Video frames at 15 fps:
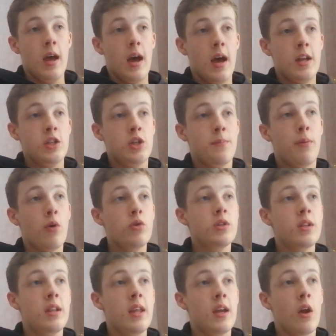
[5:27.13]
And
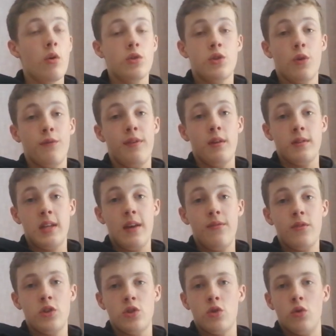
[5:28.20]
supposedly girls don't feel safe
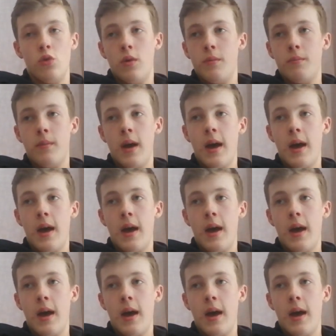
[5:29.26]
in the school.